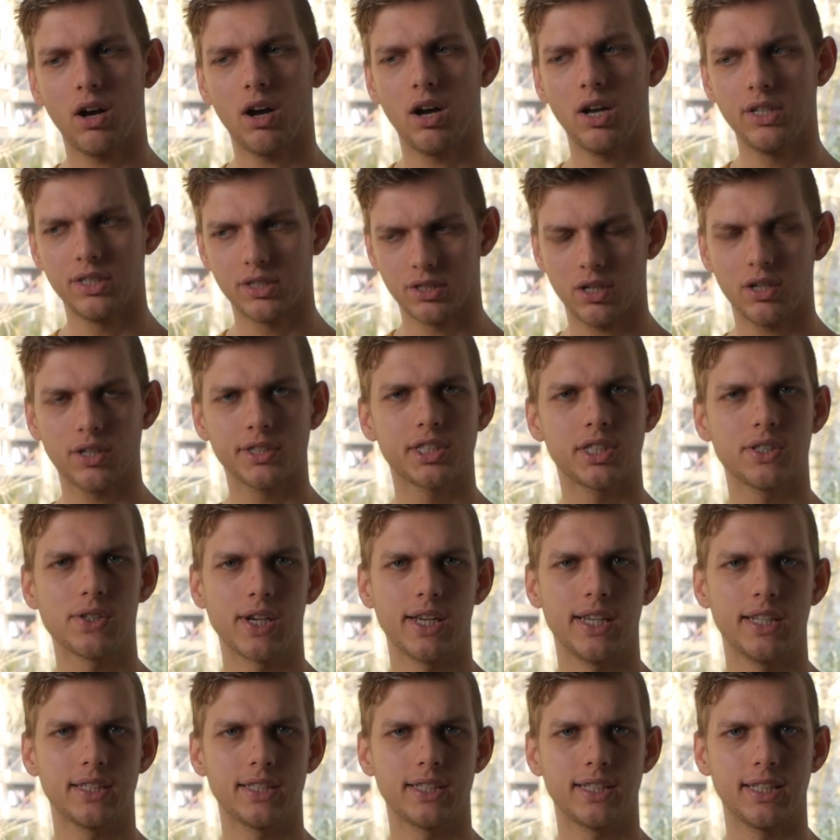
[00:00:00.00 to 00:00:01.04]
is also
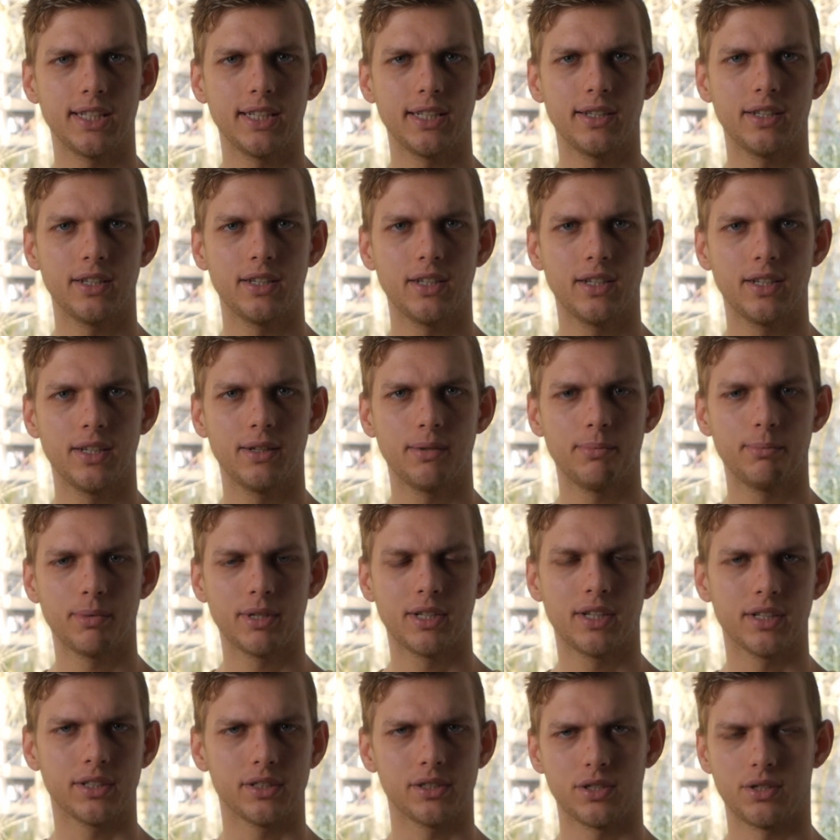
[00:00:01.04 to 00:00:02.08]
AC,
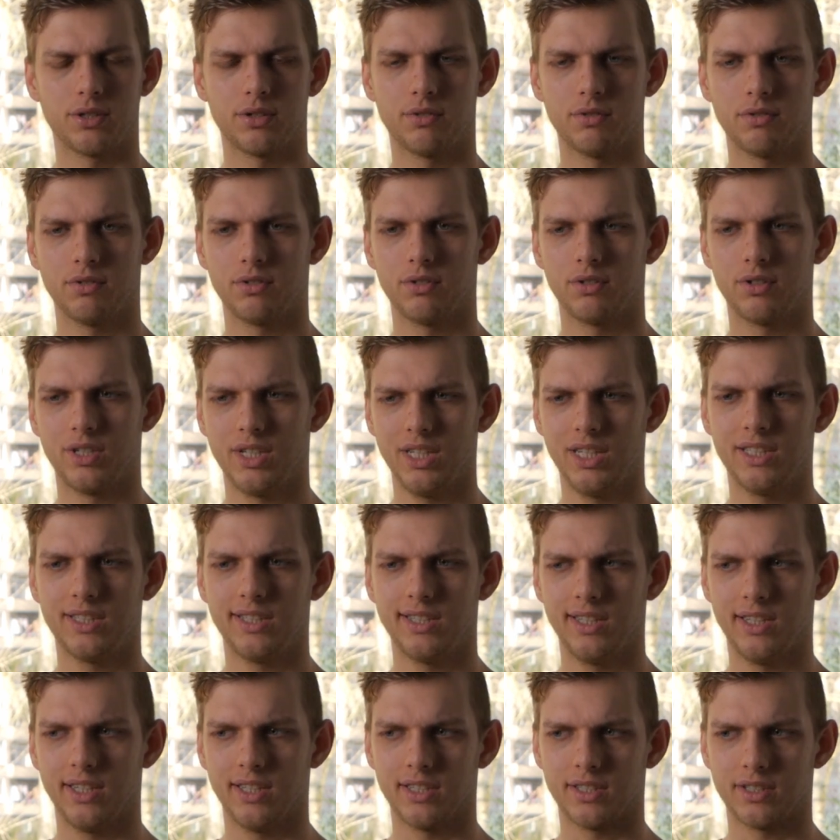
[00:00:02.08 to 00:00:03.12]
because
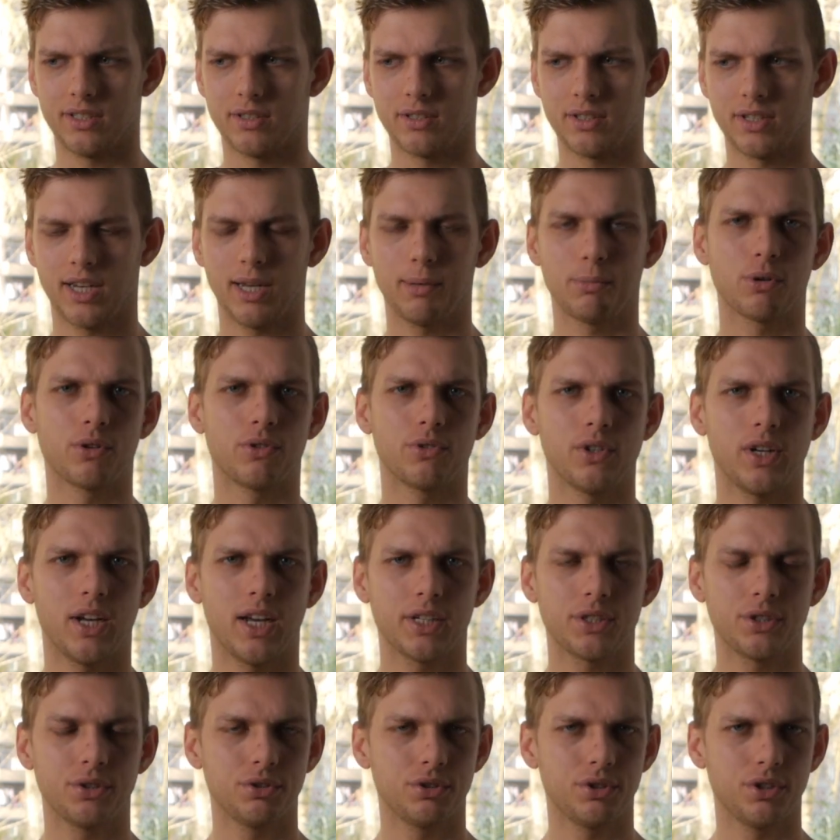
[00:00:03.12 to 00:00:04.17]
DC is chemical
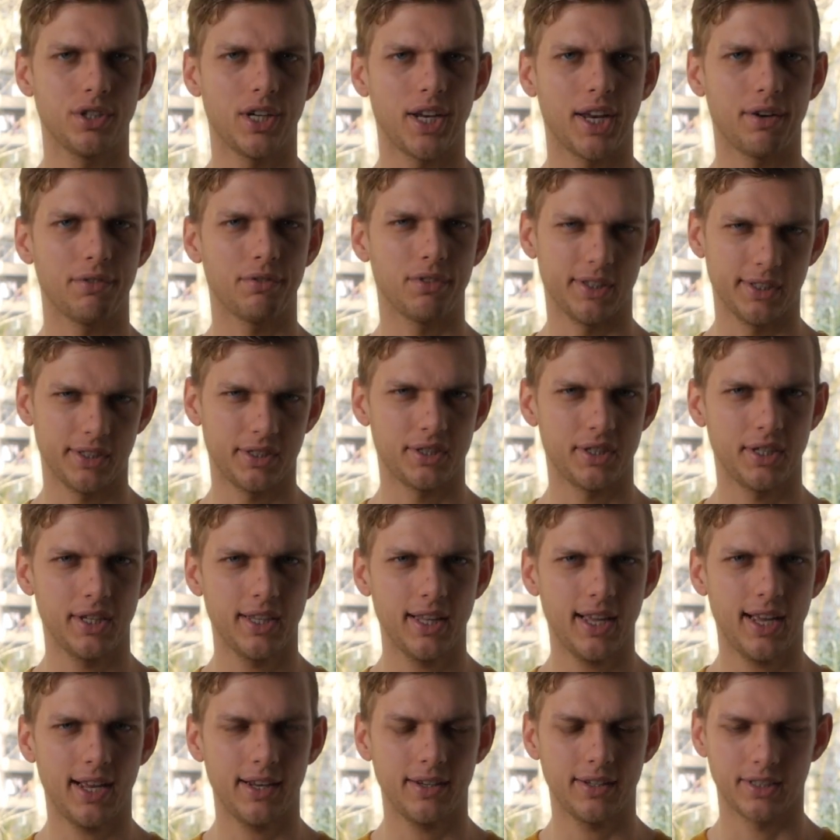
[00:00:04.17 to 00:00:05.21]
reactions. You can't really see
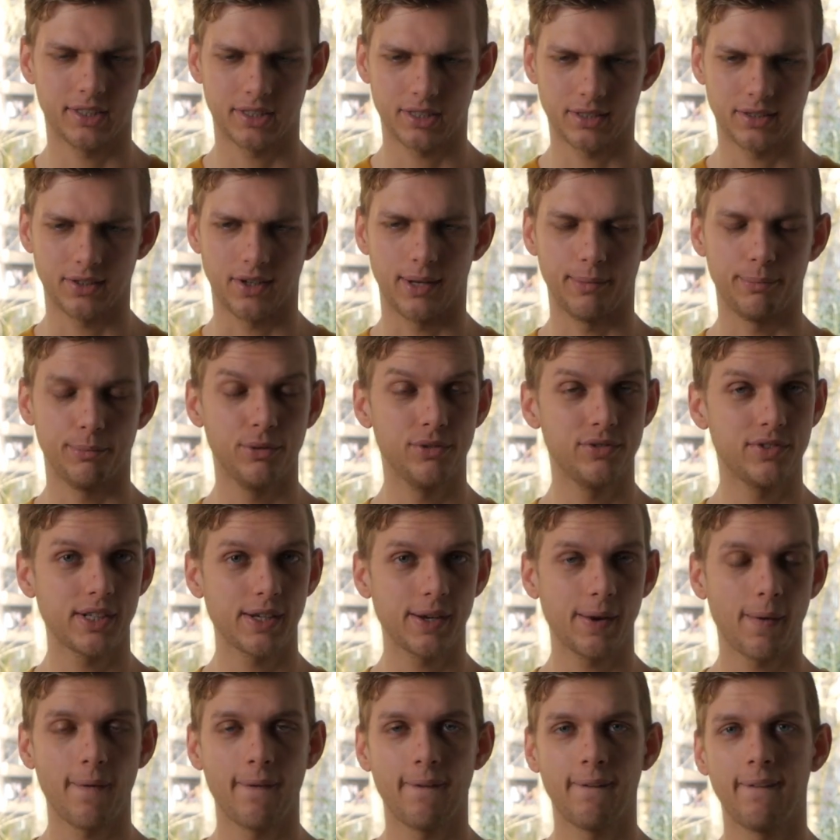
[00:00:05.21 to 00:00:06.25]
that. It's not
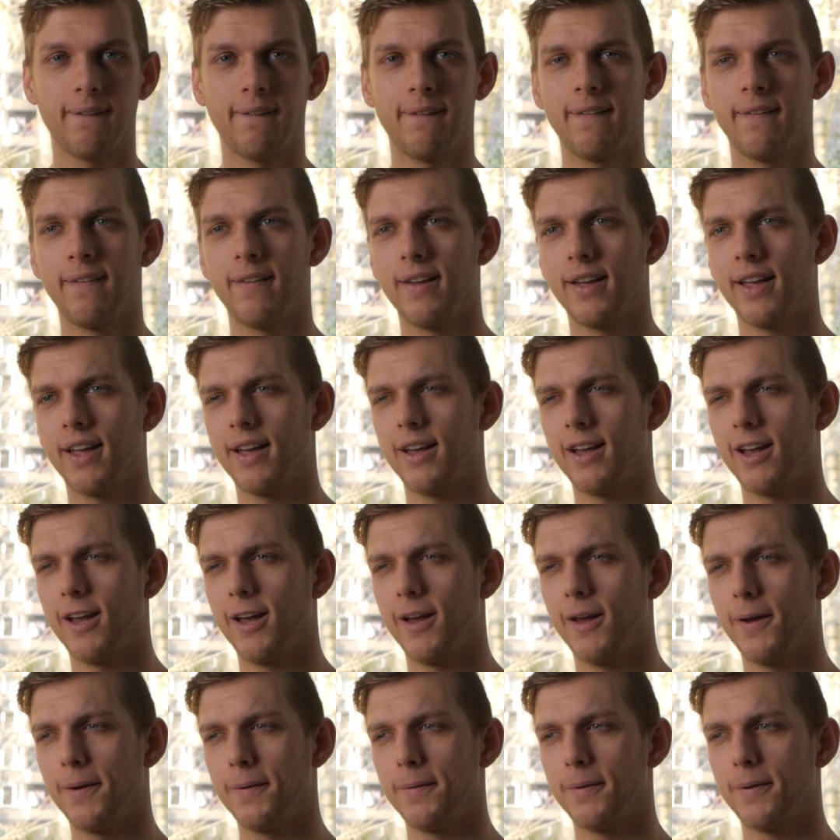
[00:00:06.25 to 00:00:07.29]
moving.
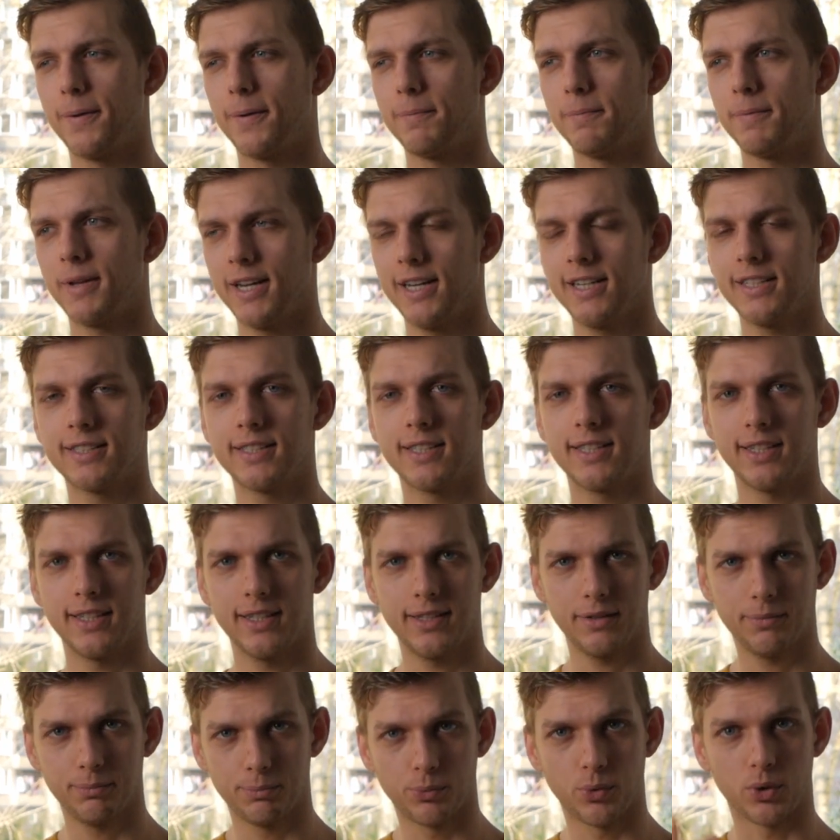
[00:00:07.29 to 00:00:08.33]
And
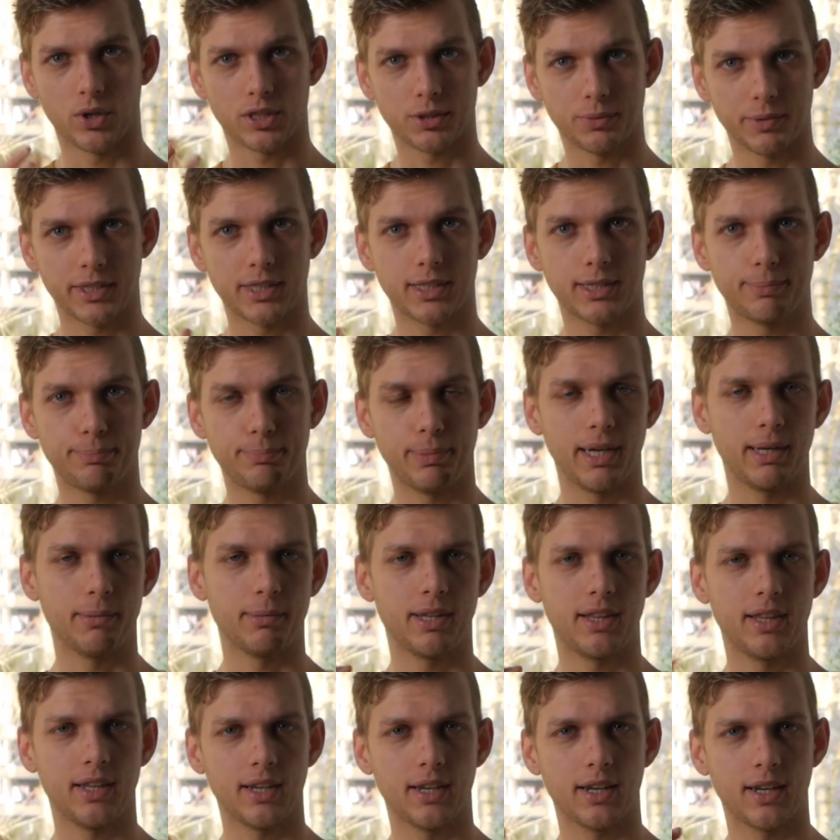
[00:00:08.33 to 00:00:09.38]
AC works with
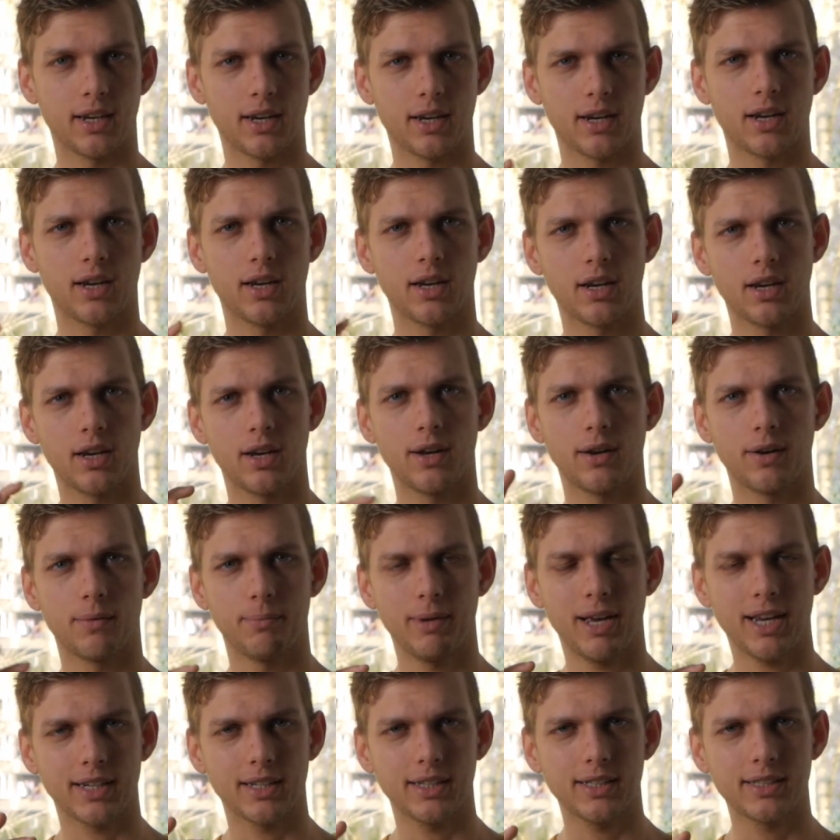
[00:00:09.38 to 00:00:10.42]
spinning
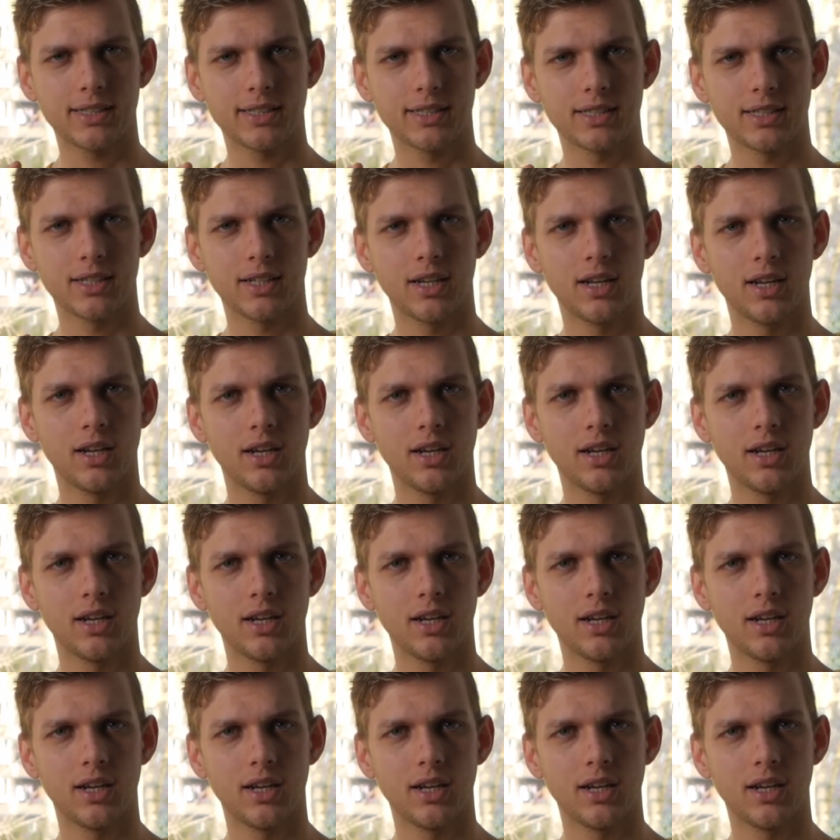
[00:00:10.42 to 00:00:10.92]
magnets,